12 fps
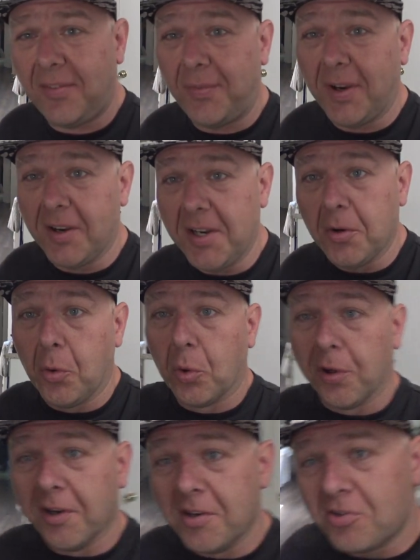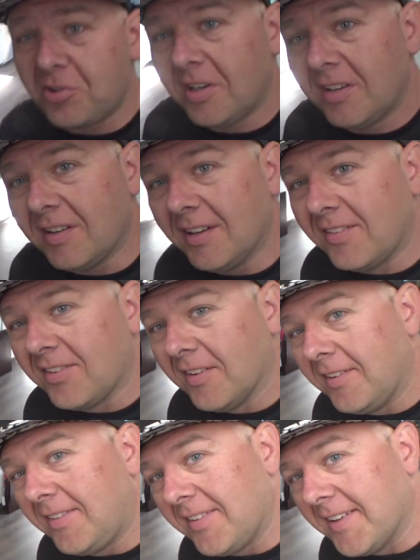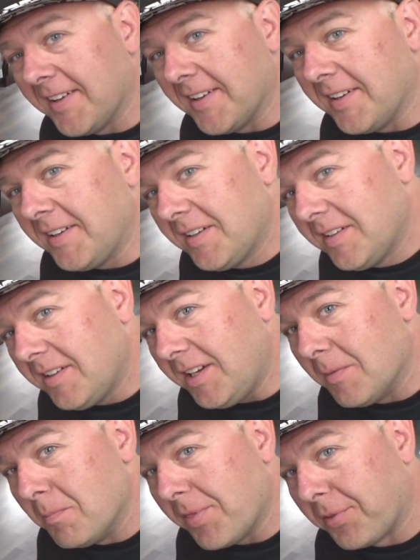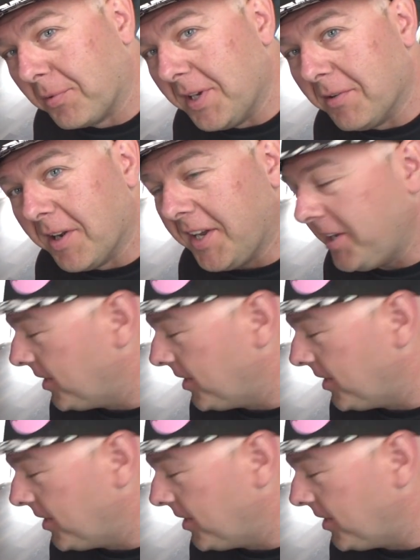very orange. It's this uh, M3 right